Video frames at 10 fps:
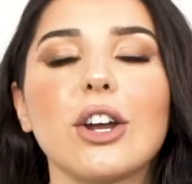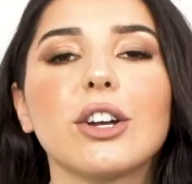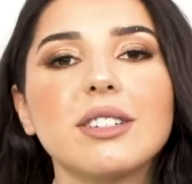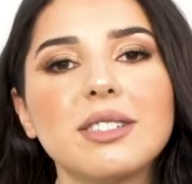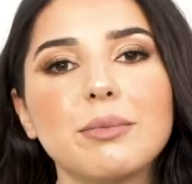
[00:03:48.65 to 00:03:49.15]

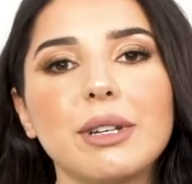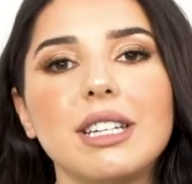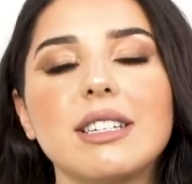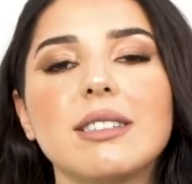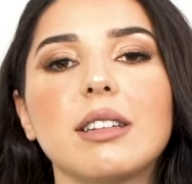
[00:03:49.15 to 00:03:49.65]
Earnest money
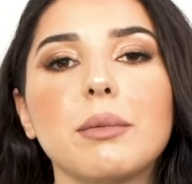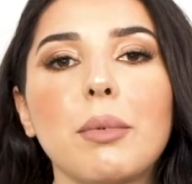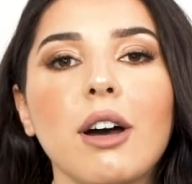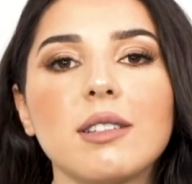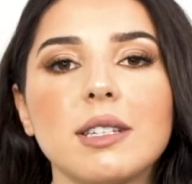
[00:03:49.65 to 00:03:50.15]
is a
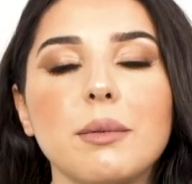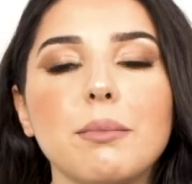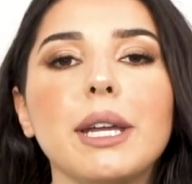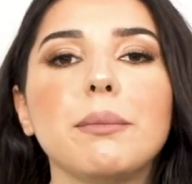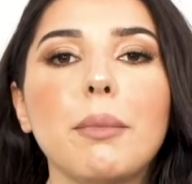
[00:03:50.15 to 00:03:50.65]
deposit
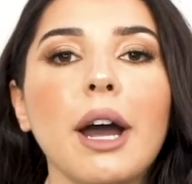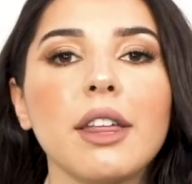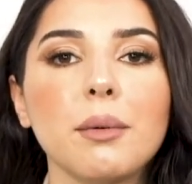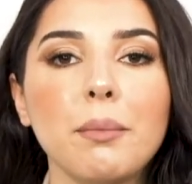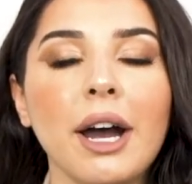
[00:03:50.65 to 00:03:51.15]
made by
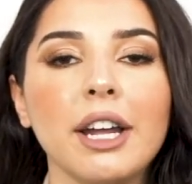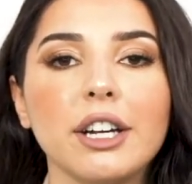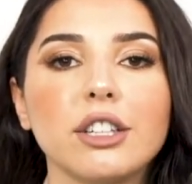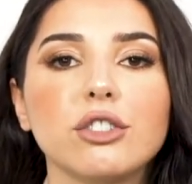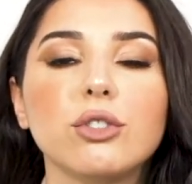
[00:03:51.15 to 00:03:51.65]
the
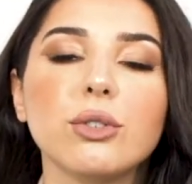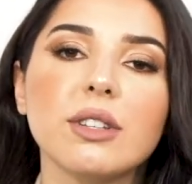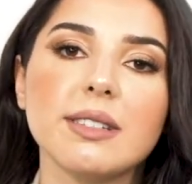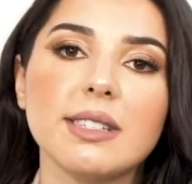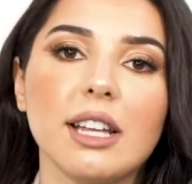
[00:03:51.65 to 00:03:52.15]
buyer to
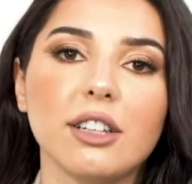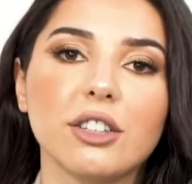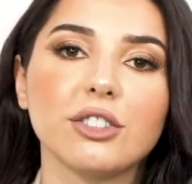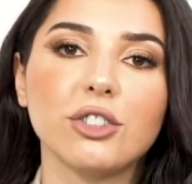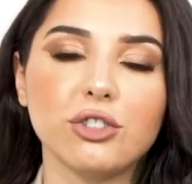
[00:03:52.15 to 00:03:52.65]
the seller
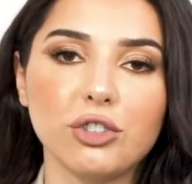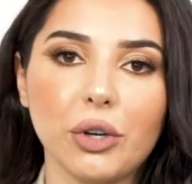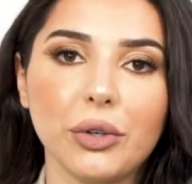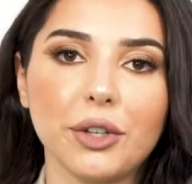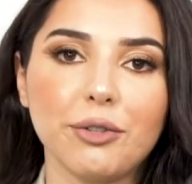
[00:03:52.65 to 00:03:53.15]
to
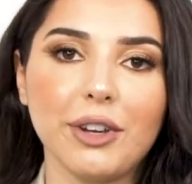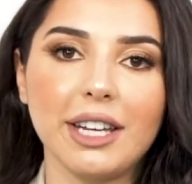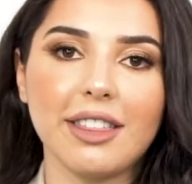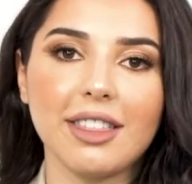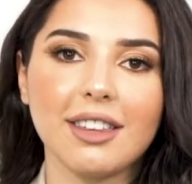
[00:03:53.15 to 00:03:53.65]
show good
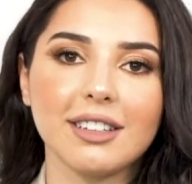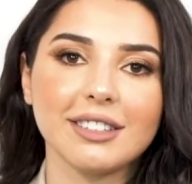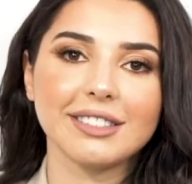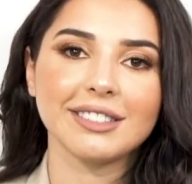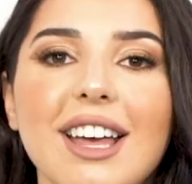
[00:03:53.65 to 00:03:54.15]
faith.
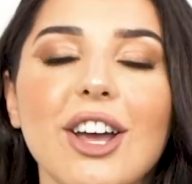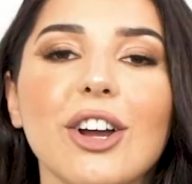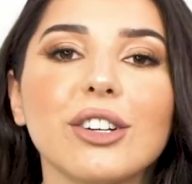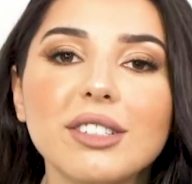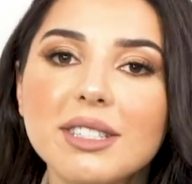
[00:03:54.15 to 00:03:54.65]

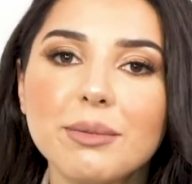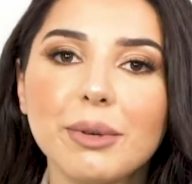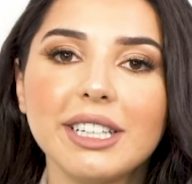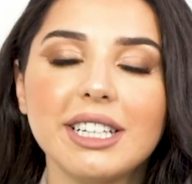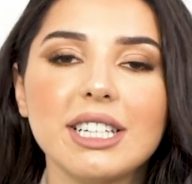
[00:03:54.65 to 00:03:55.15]
Earnest
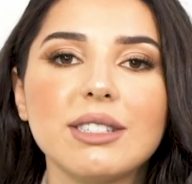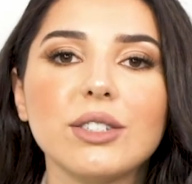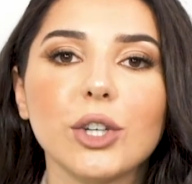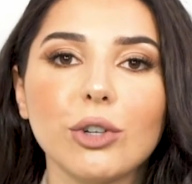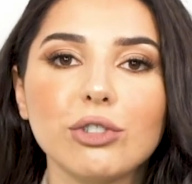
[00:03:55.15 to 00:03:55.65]
money is
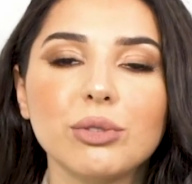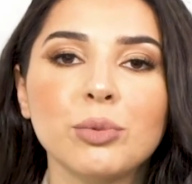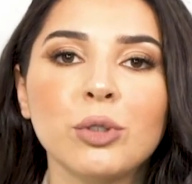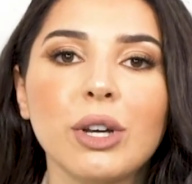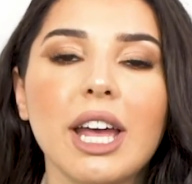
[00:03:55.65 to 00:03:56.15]

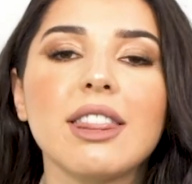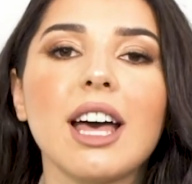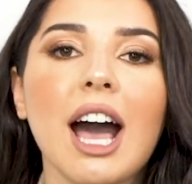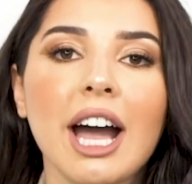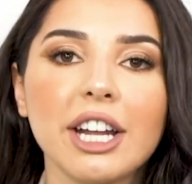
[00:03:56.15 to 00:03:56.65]
negotiable and the
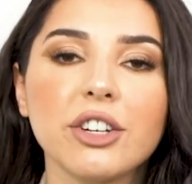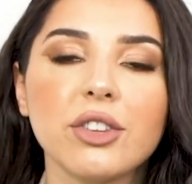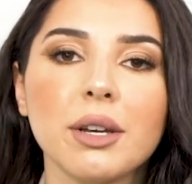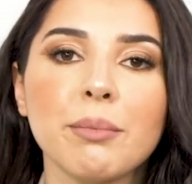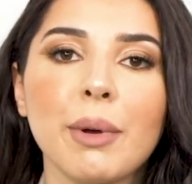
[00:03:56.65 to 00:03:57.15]
higher
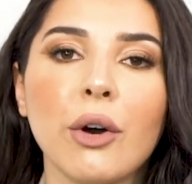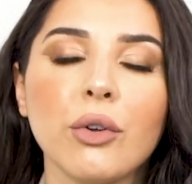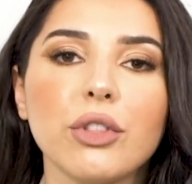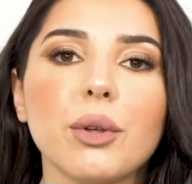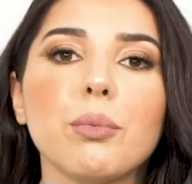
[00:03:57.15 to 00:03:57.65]
the
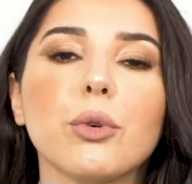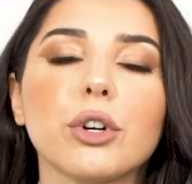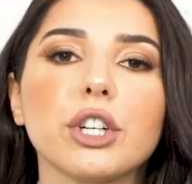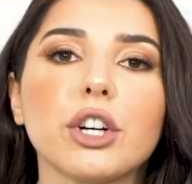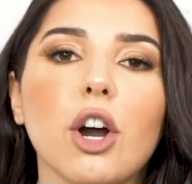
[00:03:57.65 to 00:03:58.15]
amount, the
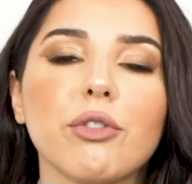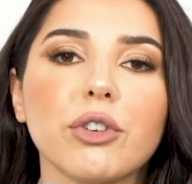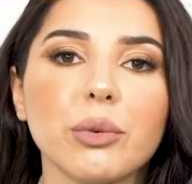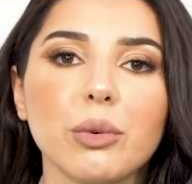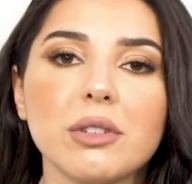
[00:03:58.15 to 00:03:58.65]
more your
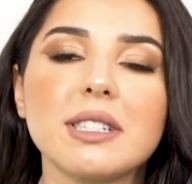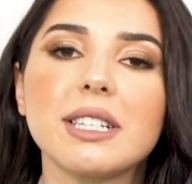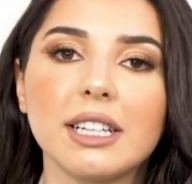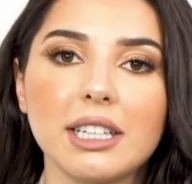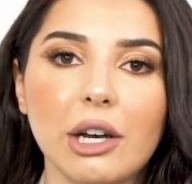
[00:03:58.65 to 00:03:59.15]
offer will
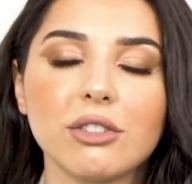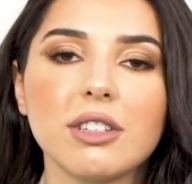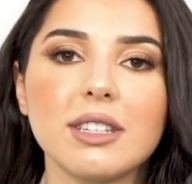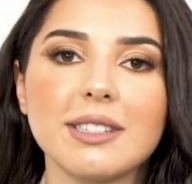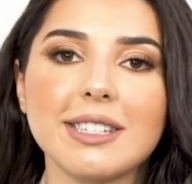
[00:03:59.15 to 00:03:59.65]
stand out
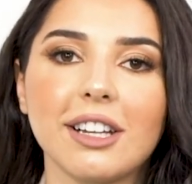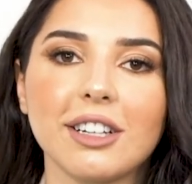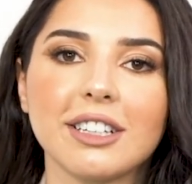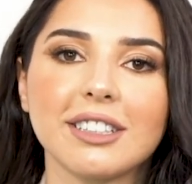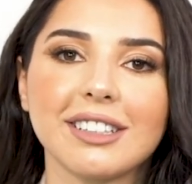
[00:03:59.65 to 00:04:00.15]
to the seller.